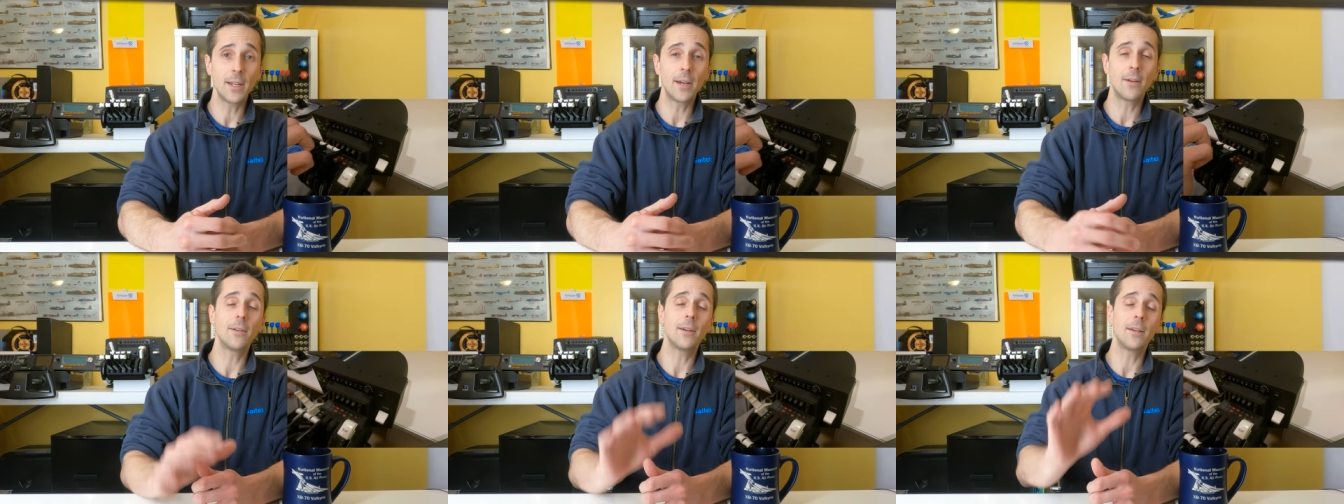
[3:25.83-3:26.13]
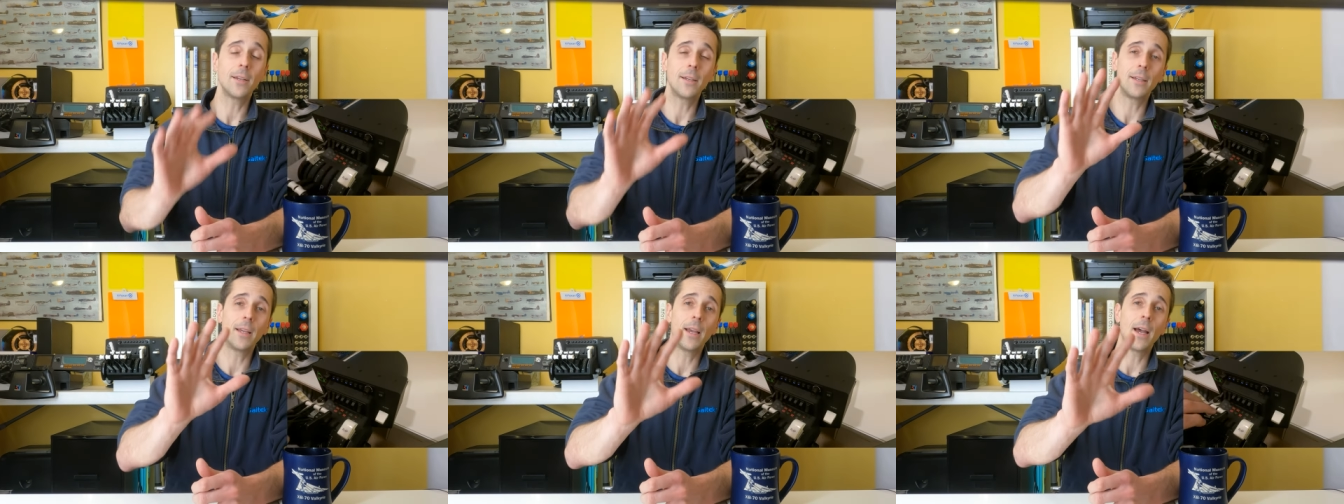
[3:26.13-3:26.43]
Now,
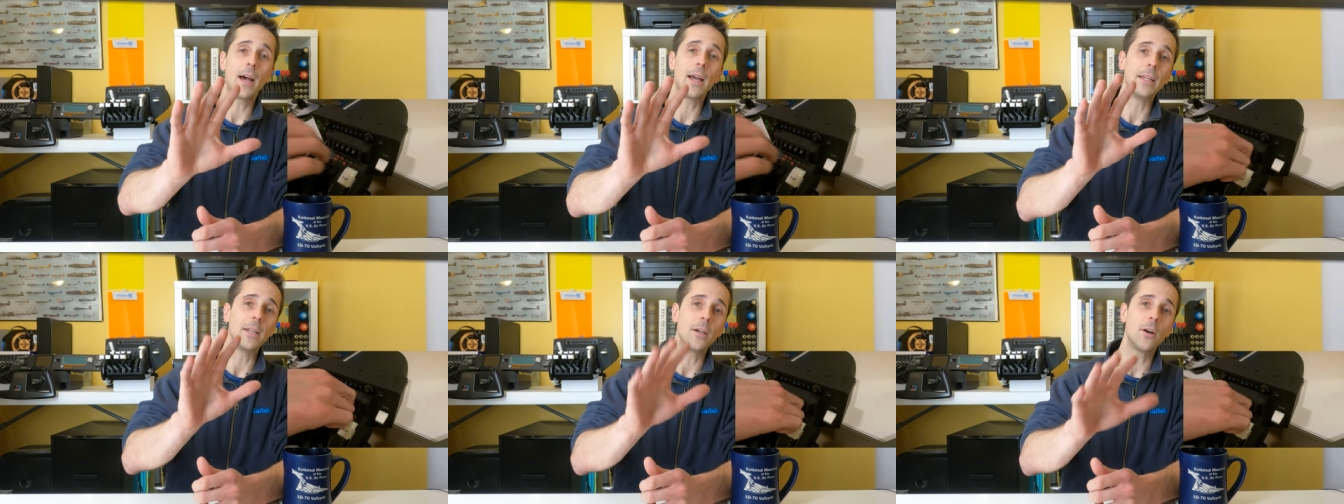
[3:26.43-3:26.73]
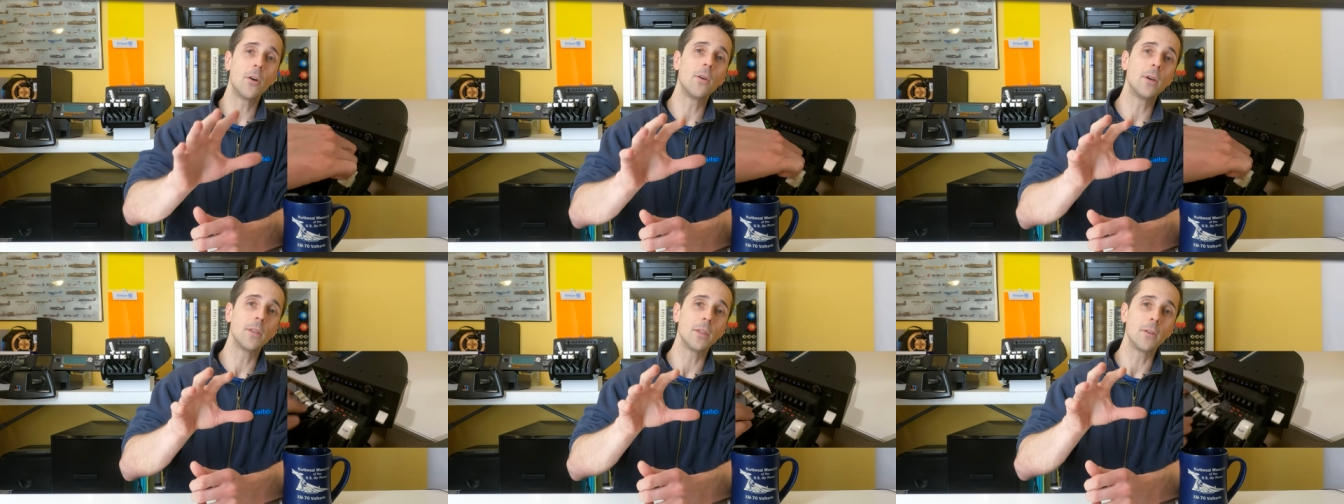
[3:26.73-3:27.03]
I
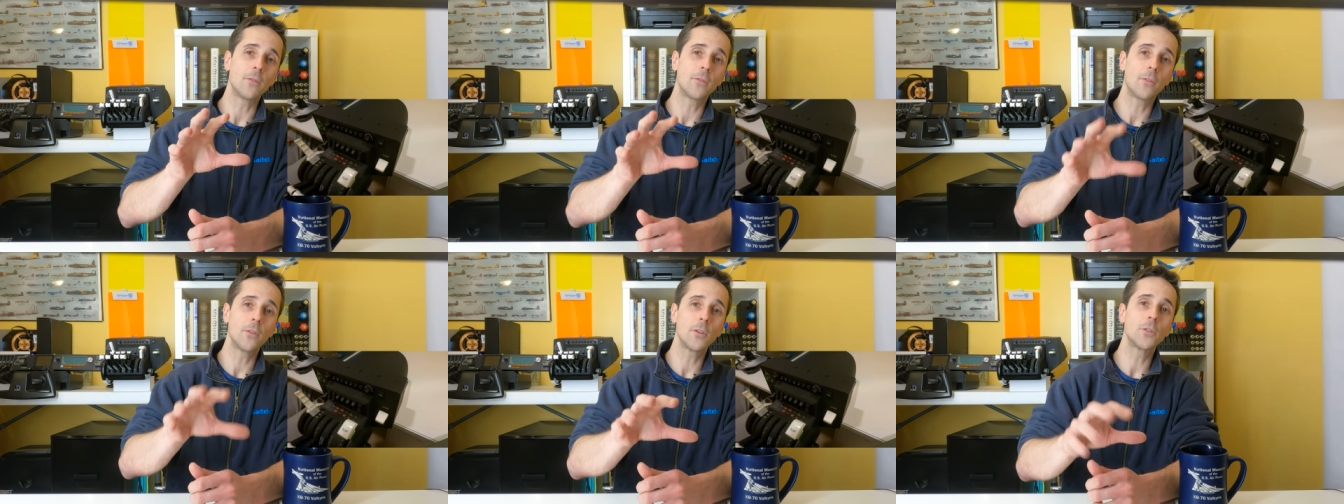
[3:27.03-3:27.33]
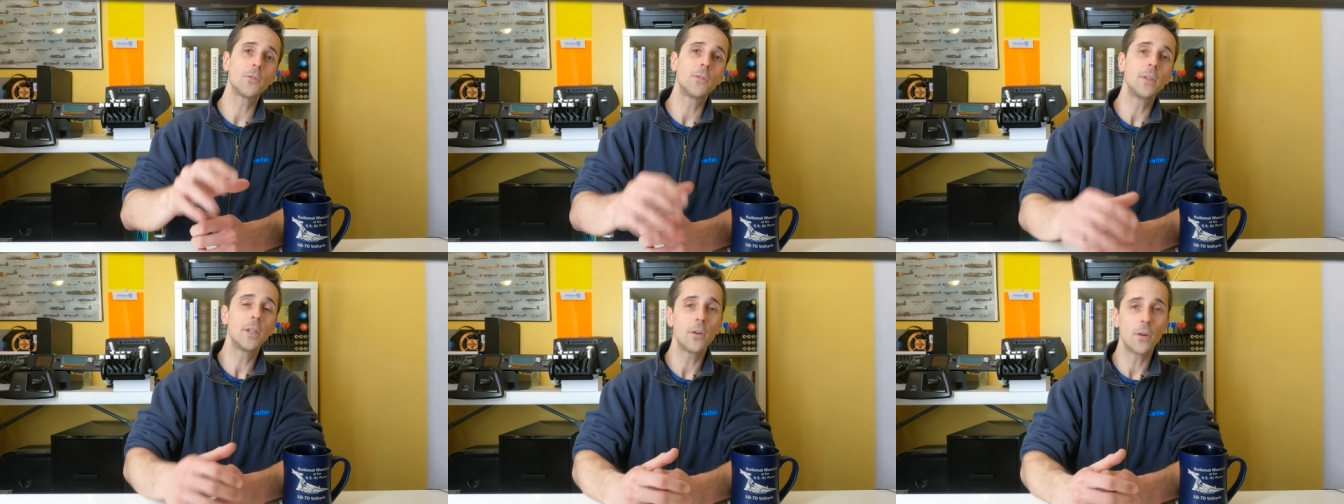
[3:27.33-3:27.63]
know in the
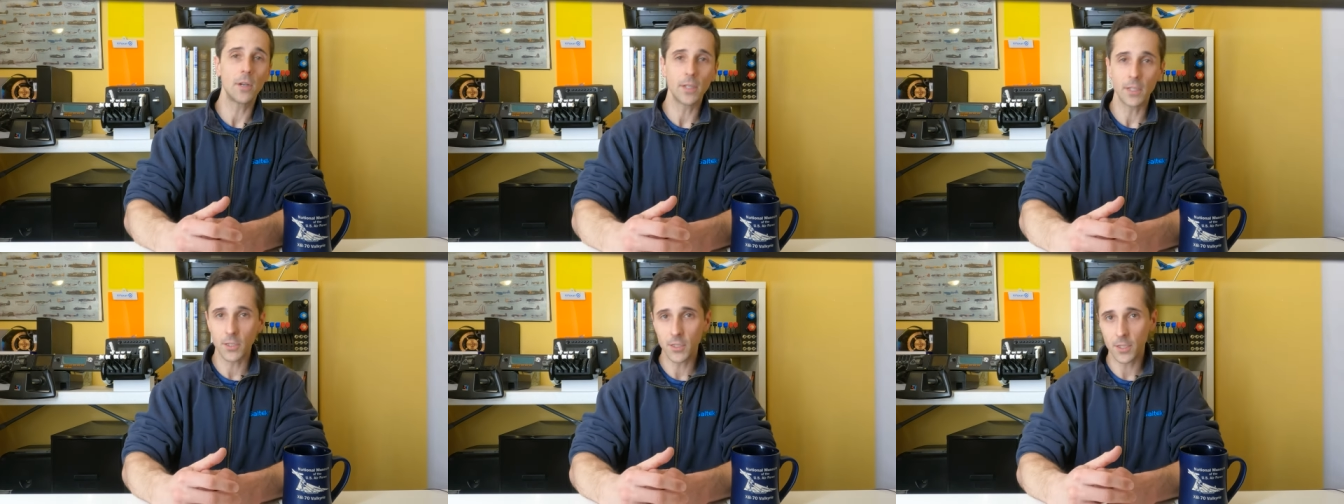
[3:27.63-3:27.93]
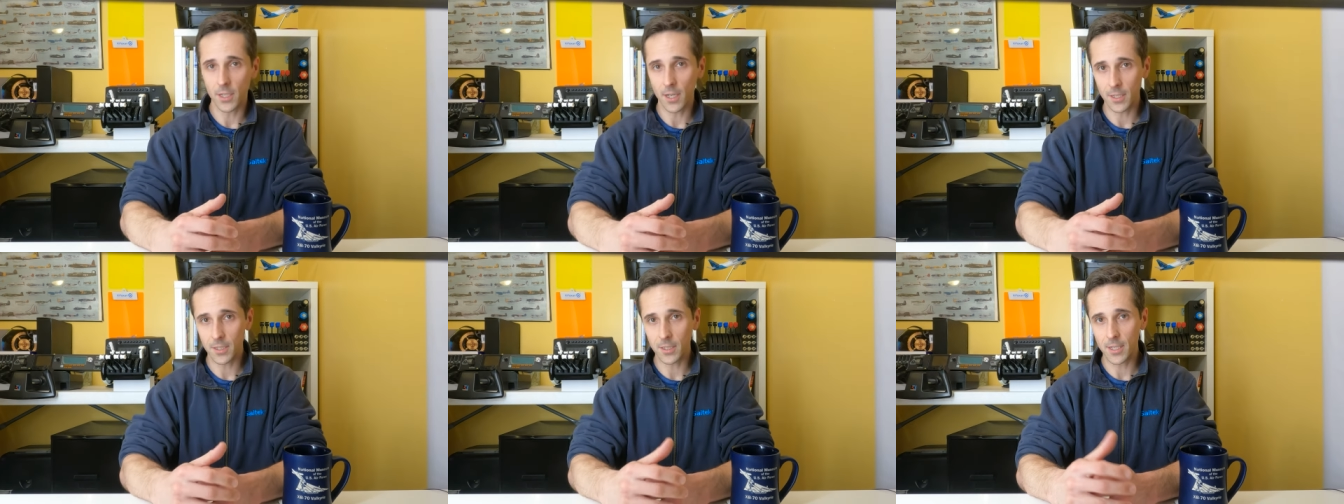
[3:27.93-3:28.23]
first video I
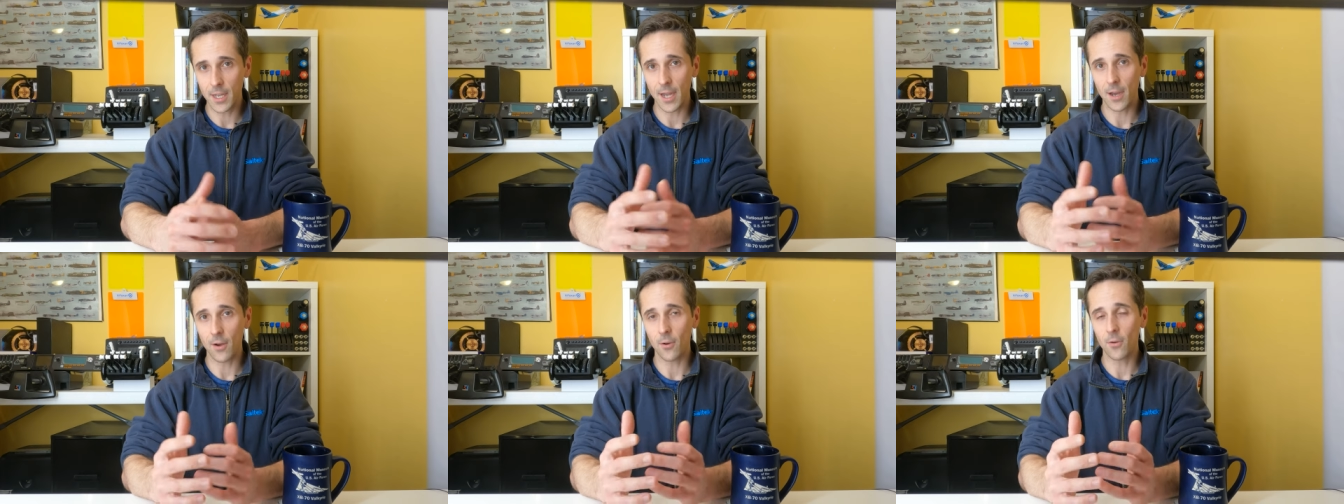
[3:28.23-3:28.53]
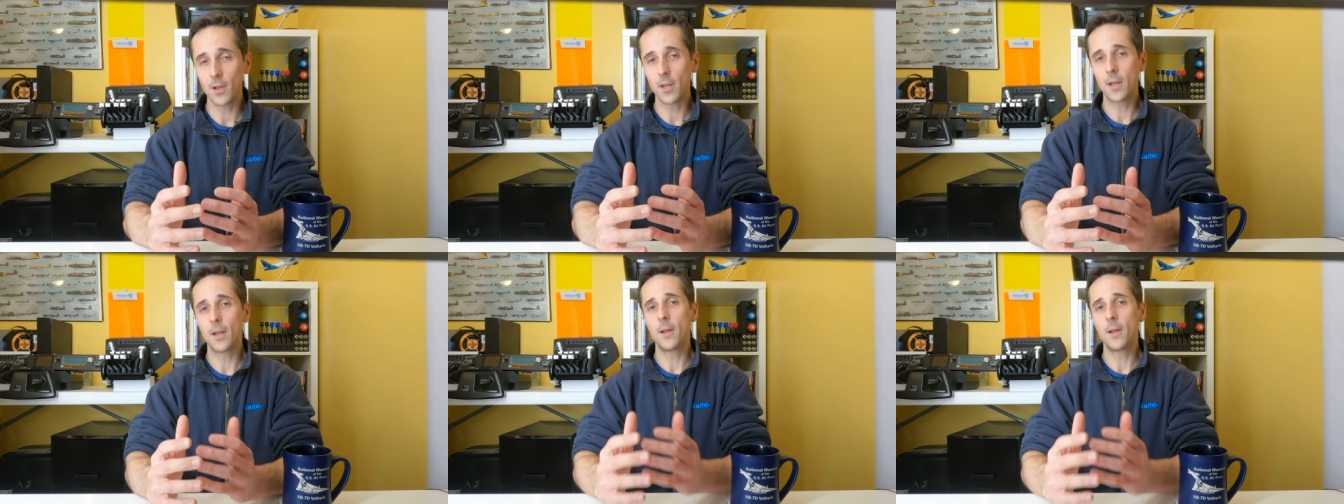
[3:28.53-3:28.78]
discussed how